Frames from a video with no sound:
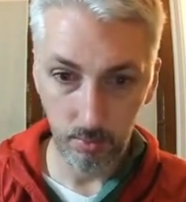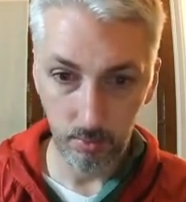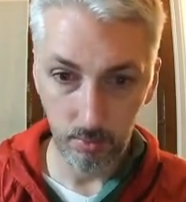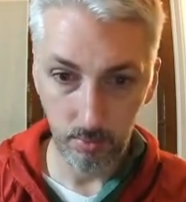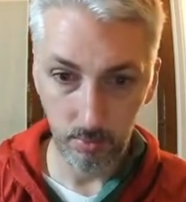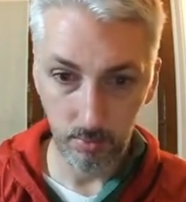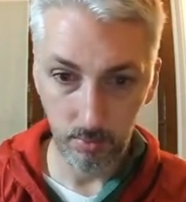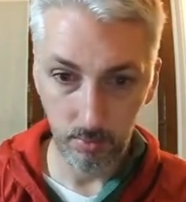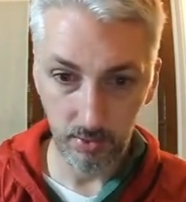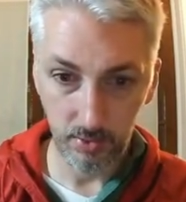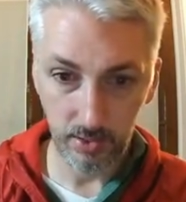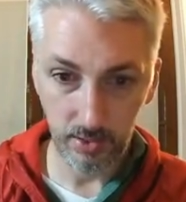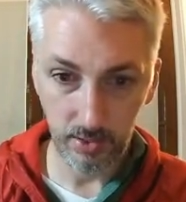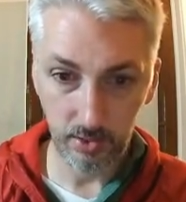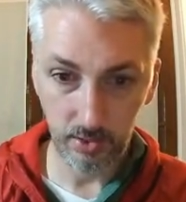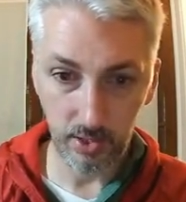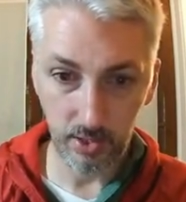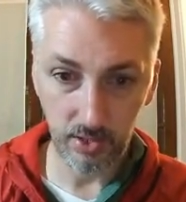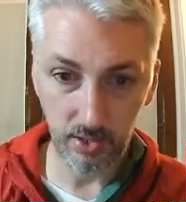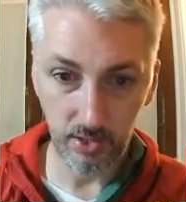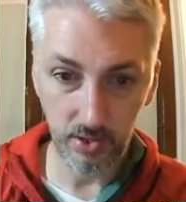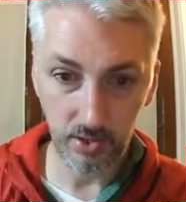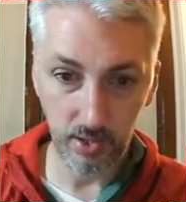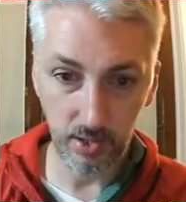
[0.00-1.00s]

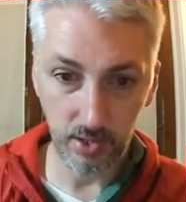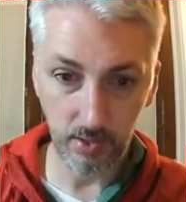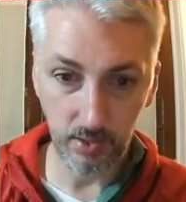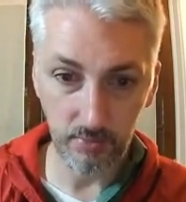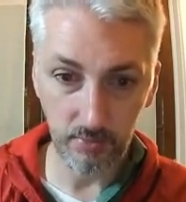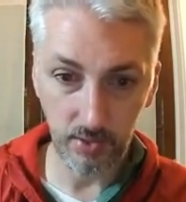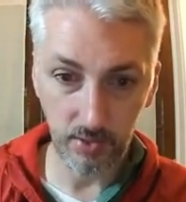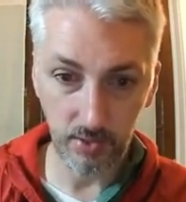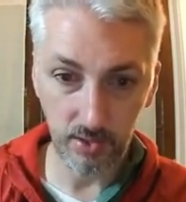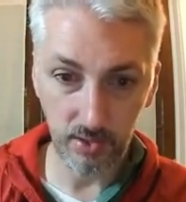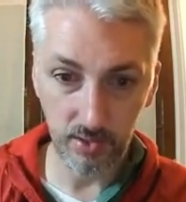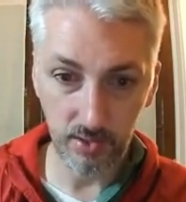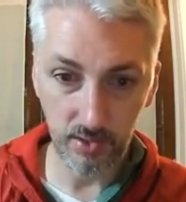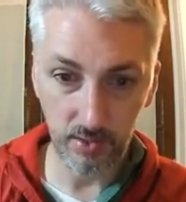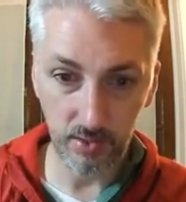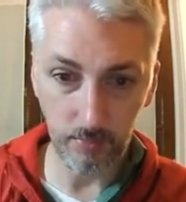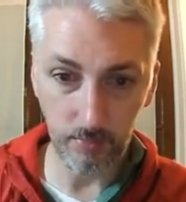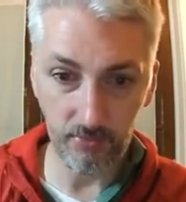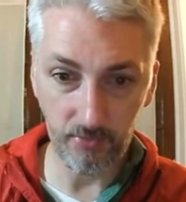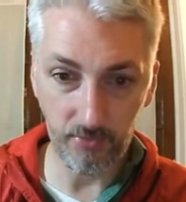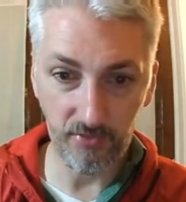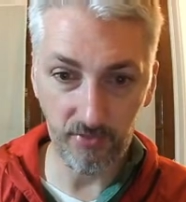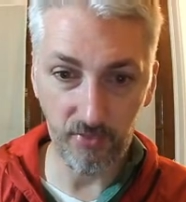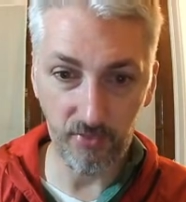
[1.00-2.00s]
suggestion of just some
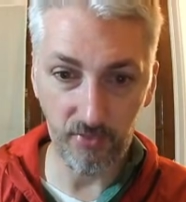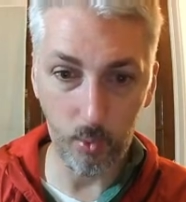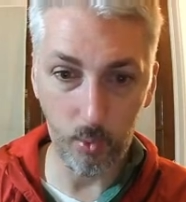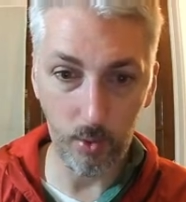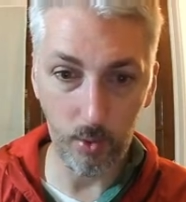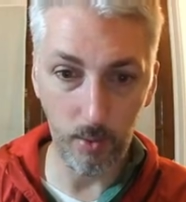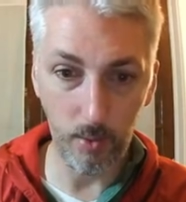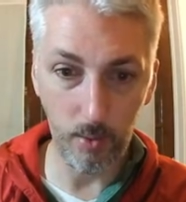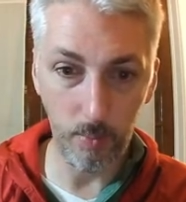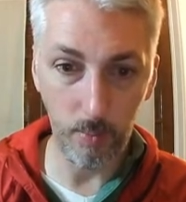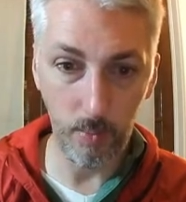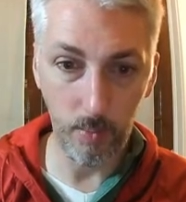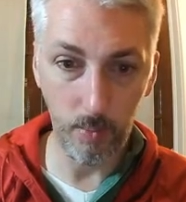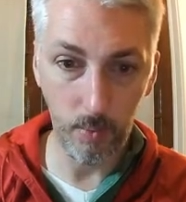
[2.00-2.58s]
form